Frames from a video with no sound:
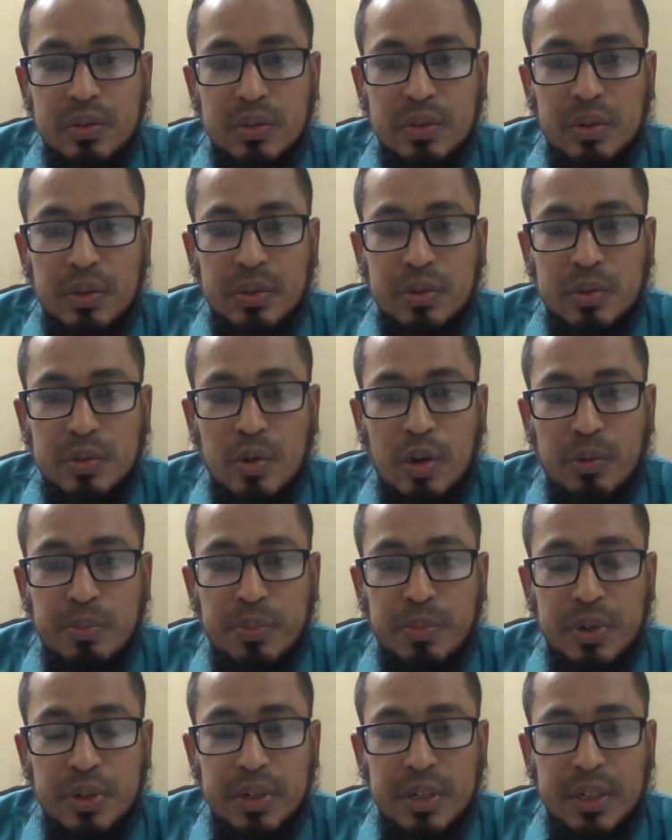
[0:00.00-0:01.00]
So
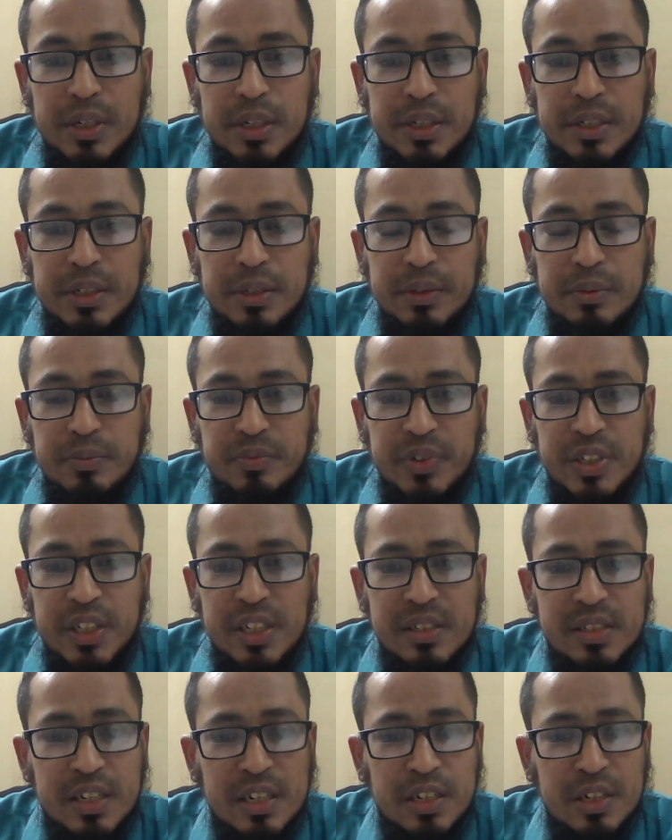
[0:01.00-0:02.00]
corporate
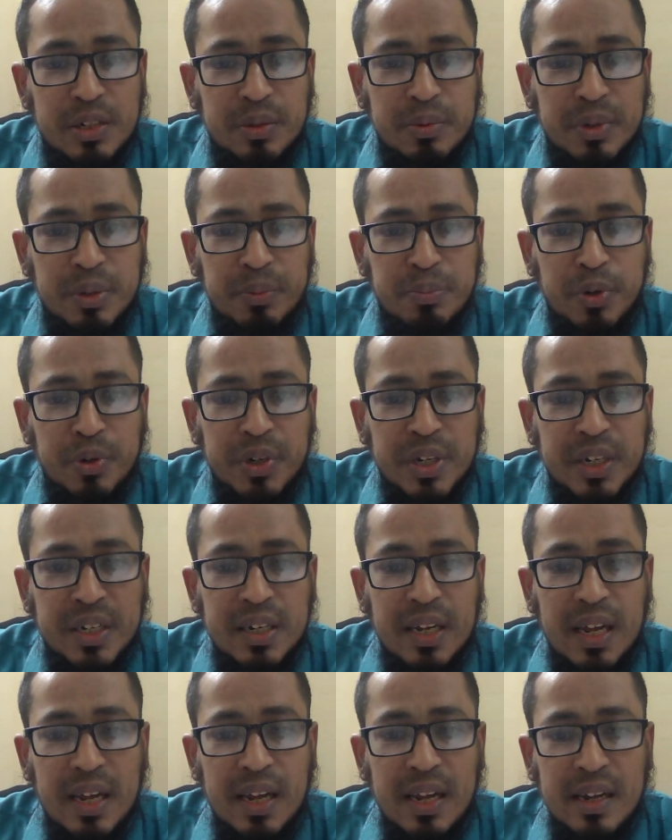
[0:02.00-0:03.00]
financial
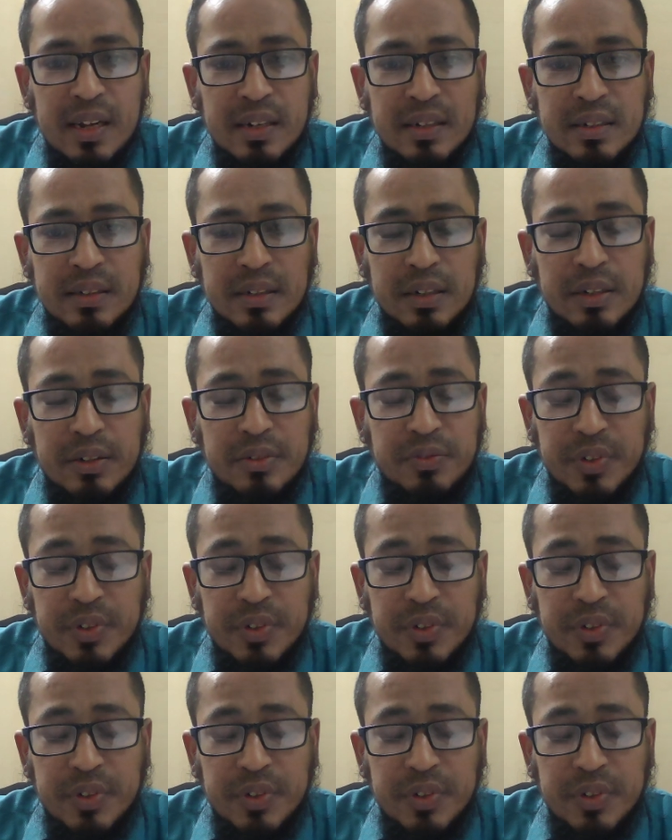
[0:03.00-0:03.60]
reporting and